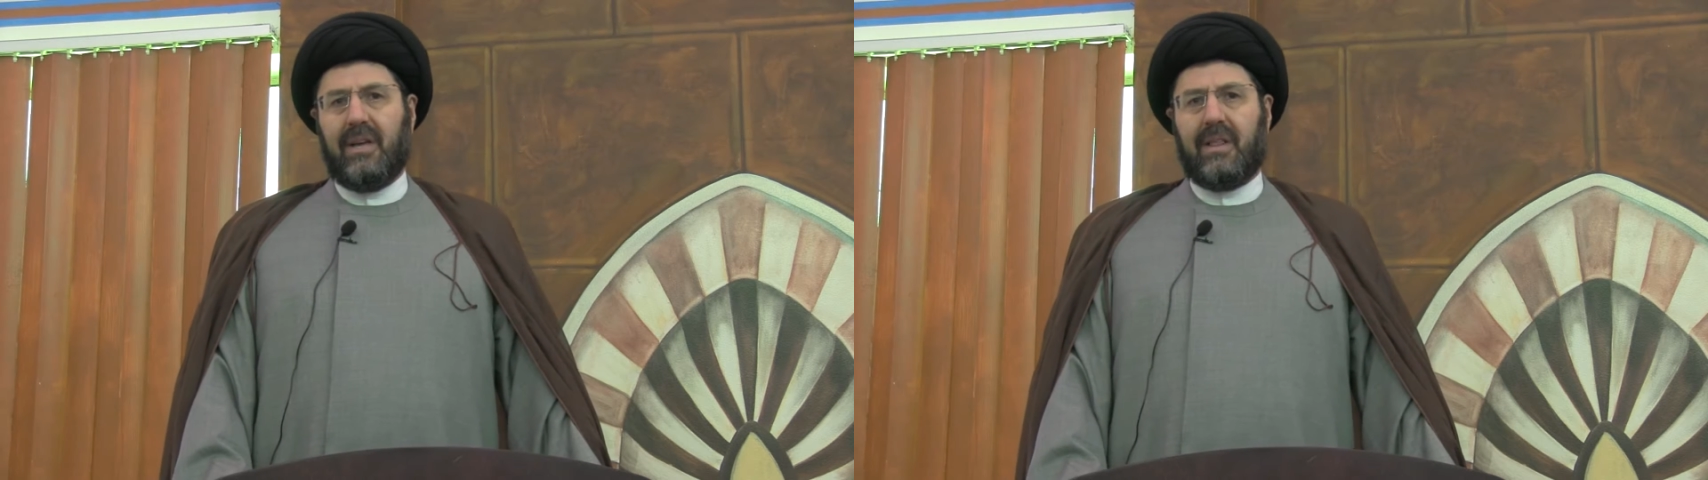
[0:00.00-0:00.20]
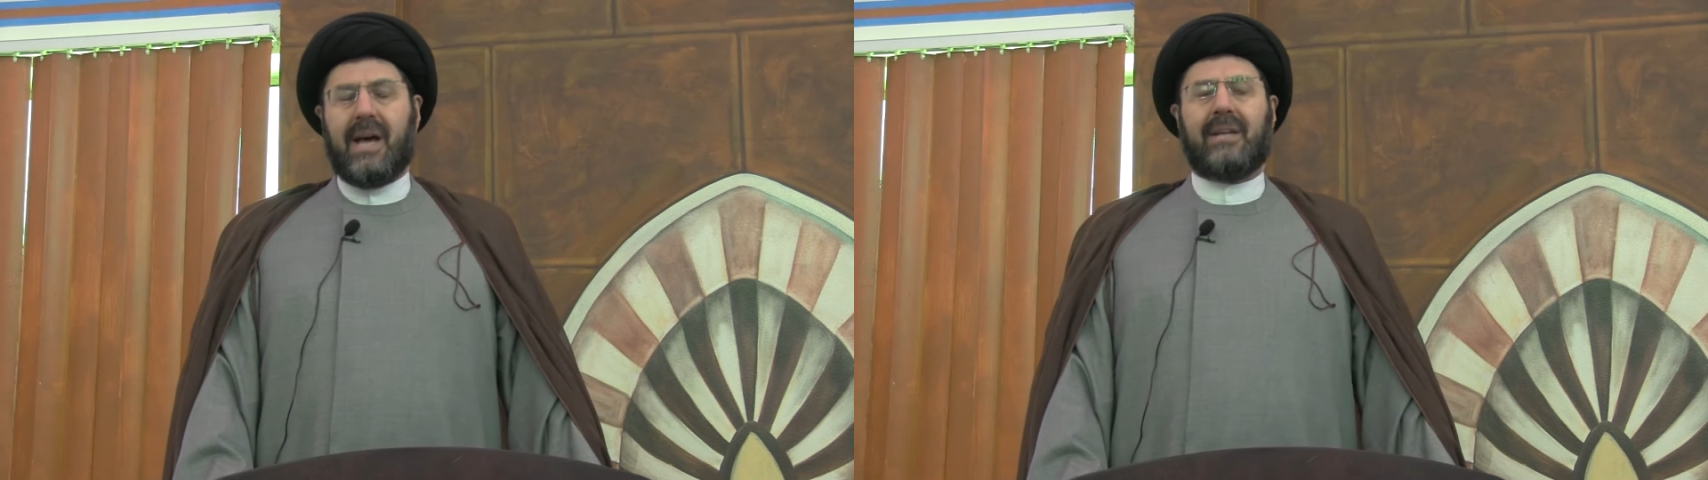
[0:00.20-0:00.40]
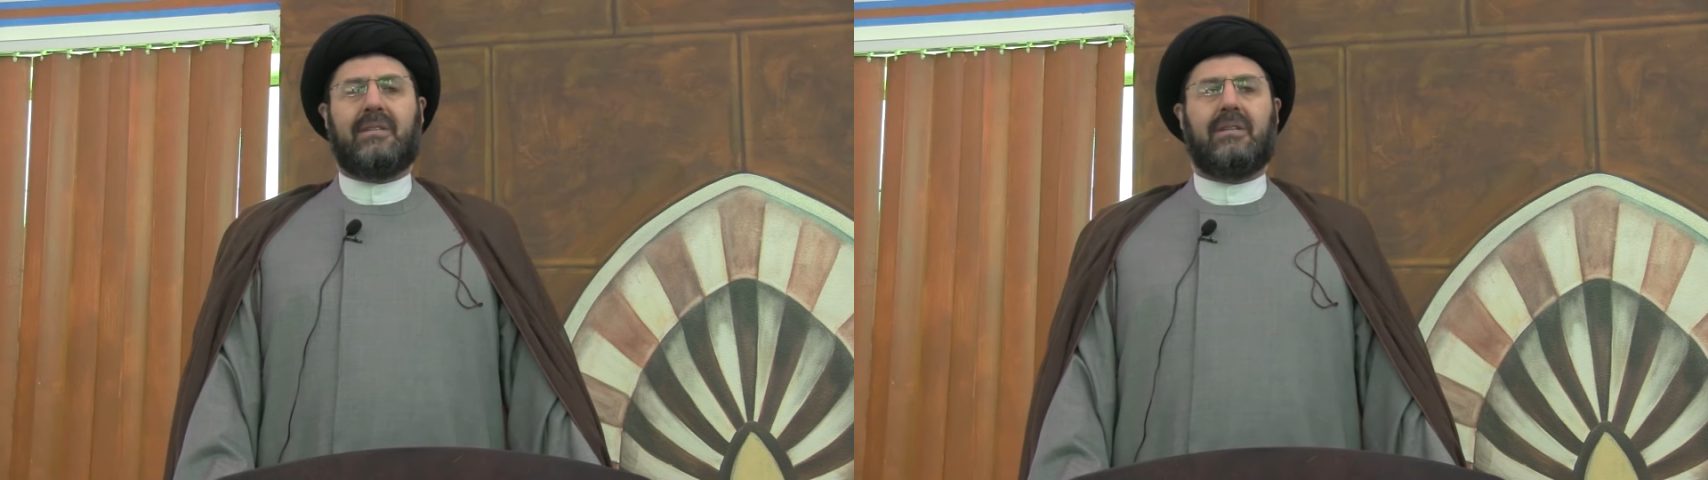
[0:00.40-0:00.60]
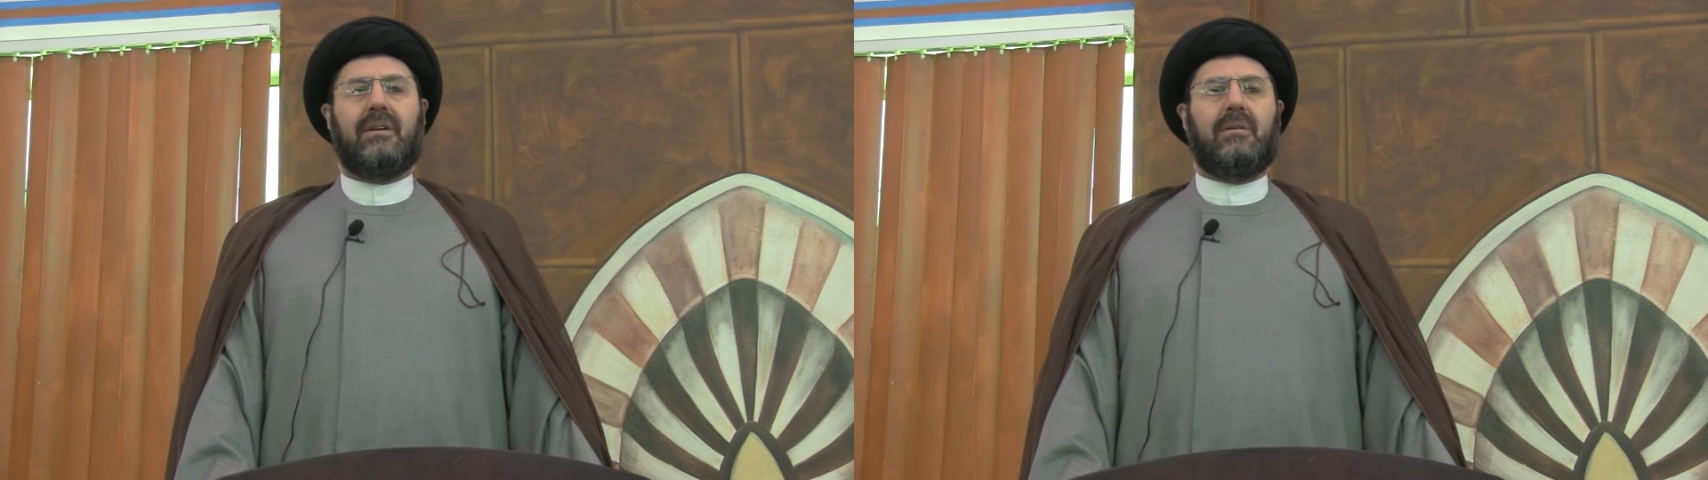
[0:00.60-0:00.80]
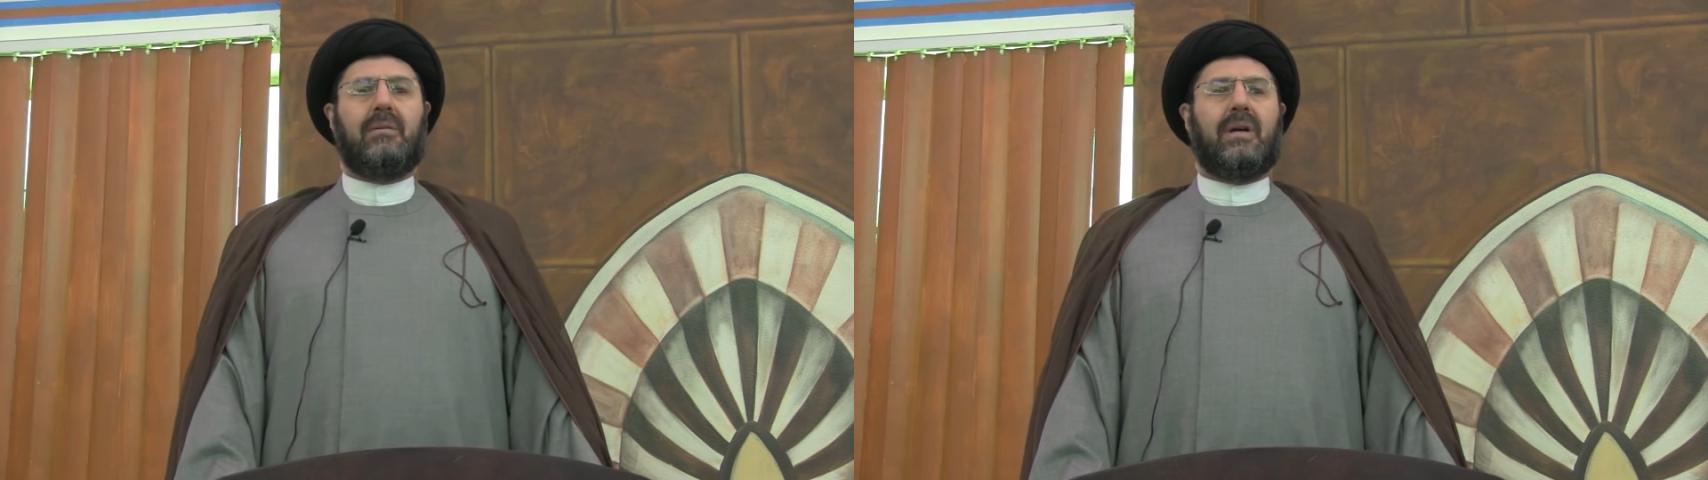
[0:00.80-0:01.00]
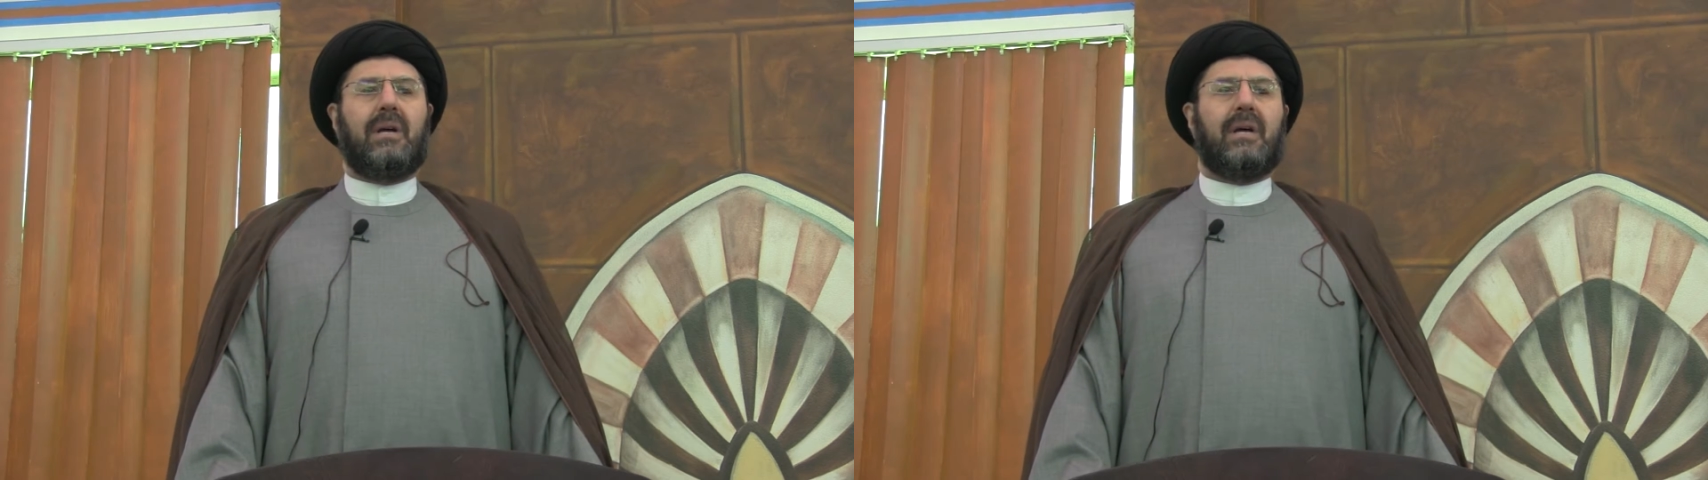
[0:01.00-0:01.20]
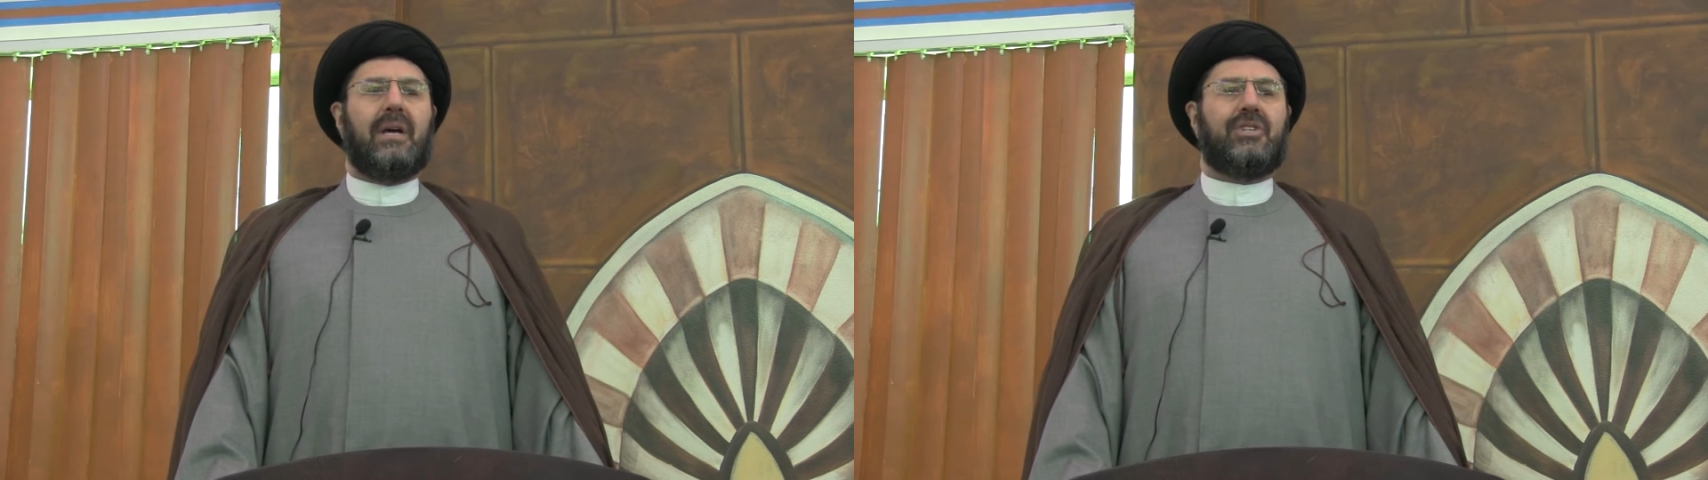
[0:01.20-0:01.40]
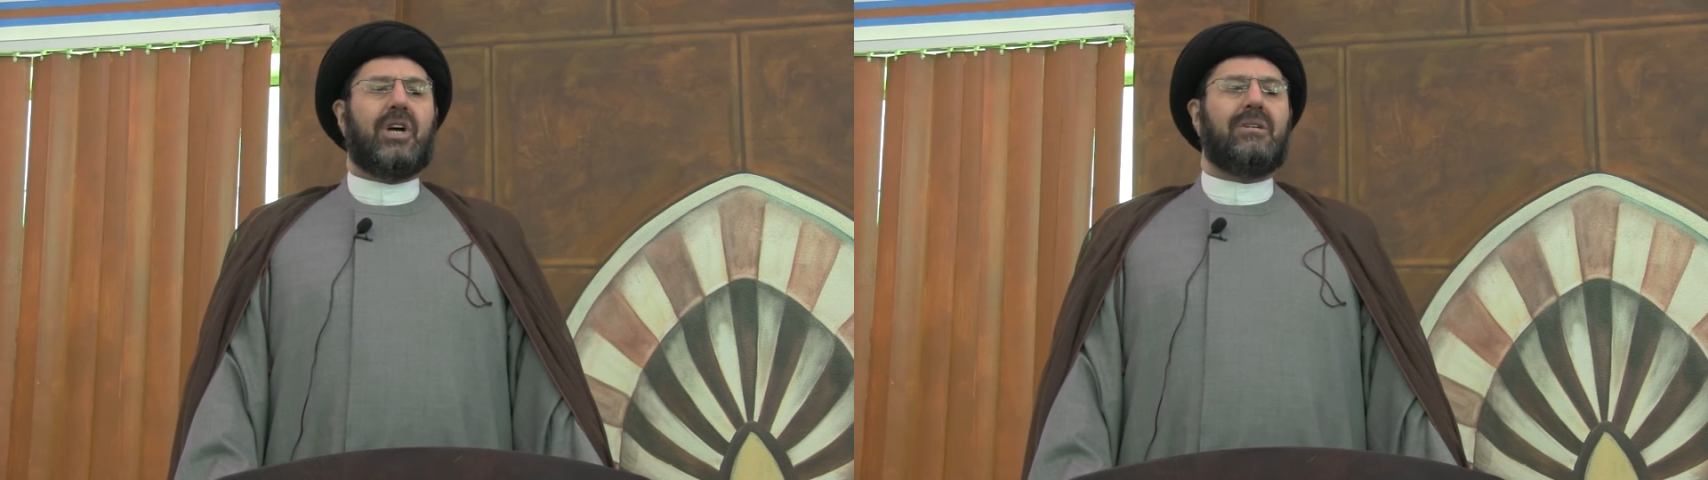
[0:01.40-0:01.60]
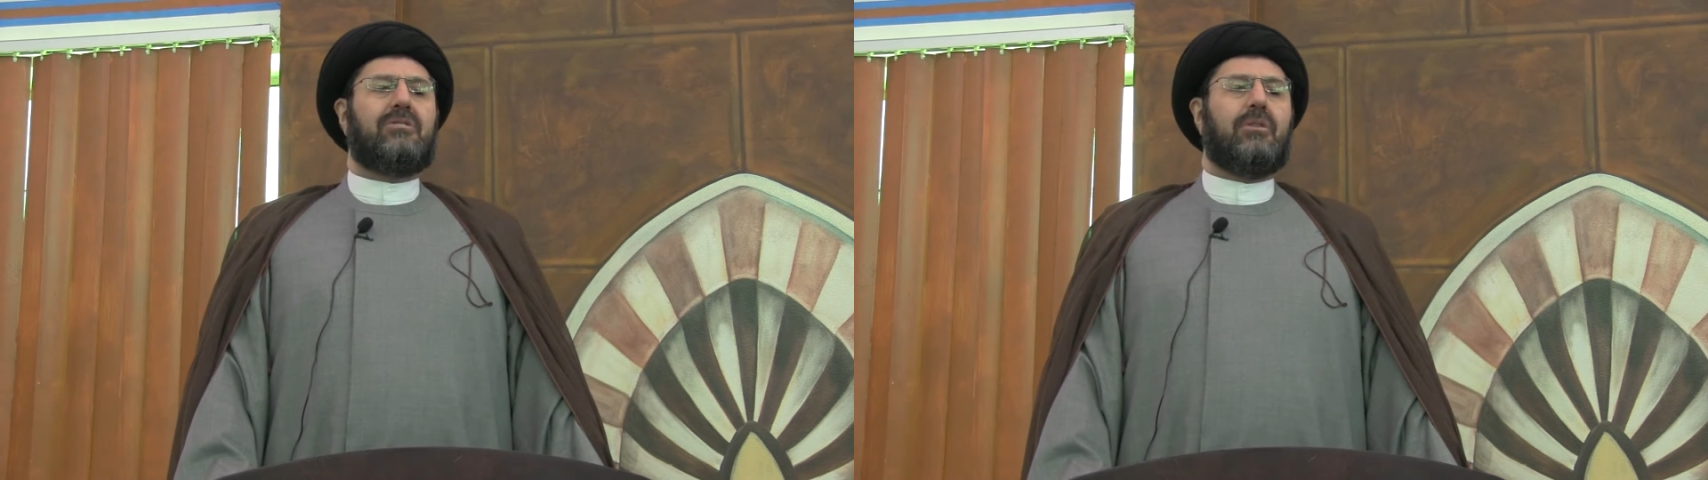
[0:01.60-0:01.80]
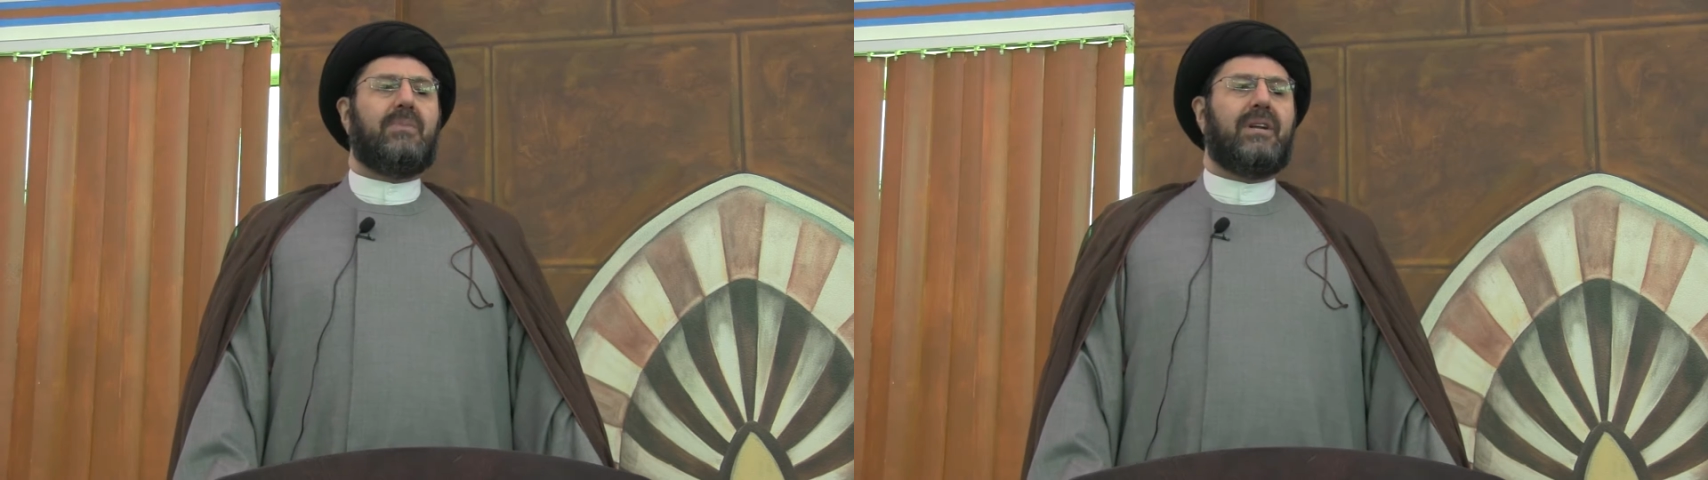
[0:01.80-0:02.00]
that a
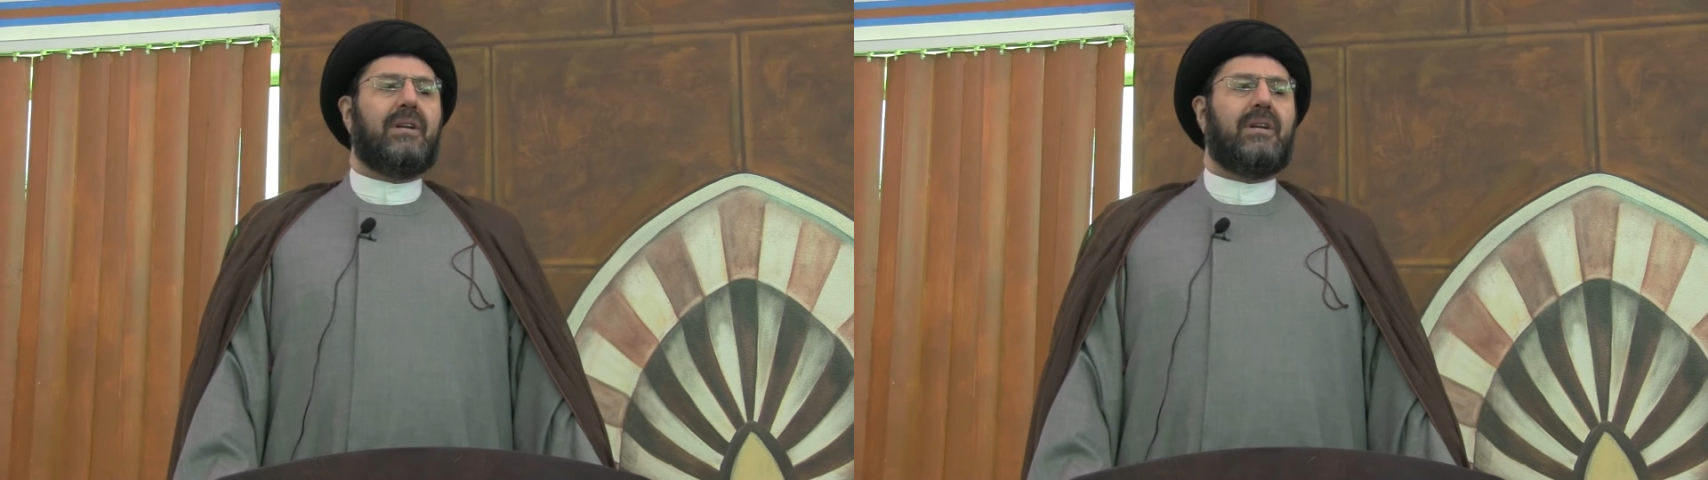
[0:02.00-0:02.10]
gentleman,